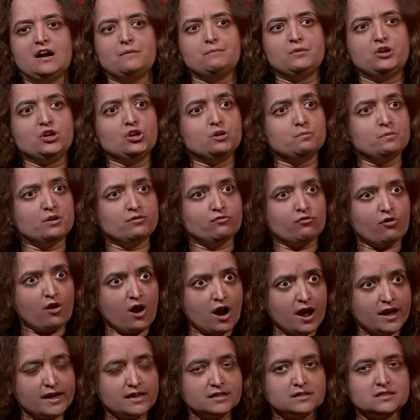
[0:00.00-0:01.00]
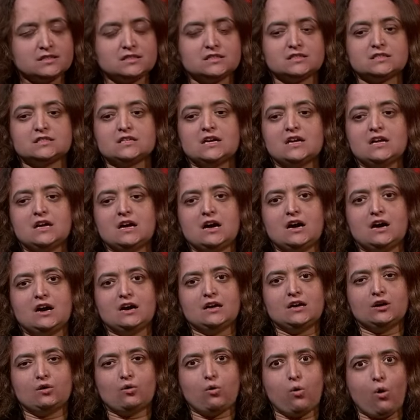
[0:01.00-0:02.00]
Human Rights,
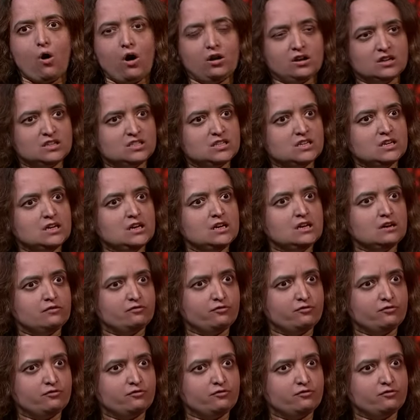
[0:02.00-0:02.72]
Equality,